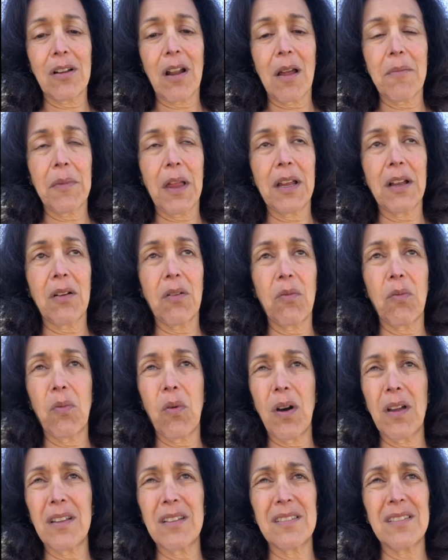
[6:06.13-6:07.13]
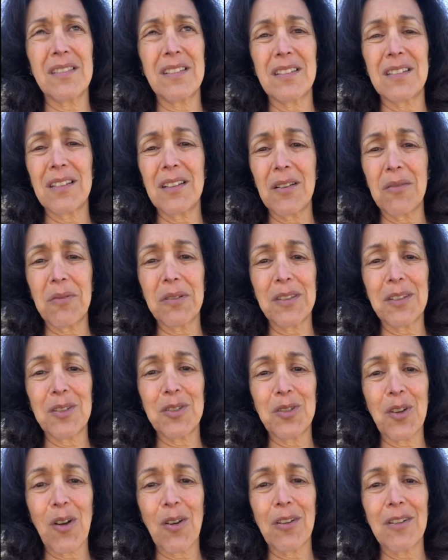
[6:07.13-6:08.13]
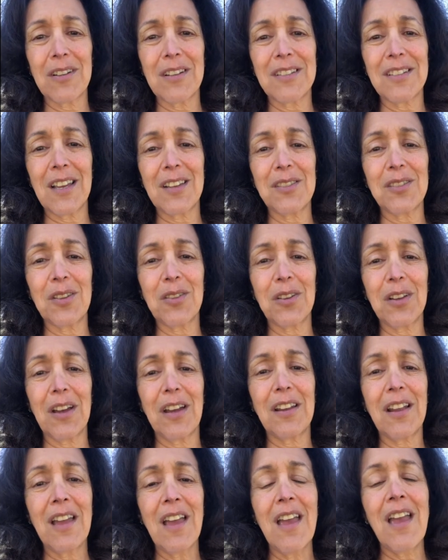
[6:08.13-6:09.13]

And I'm like, what is the deal with this yogurt? It tastes so good.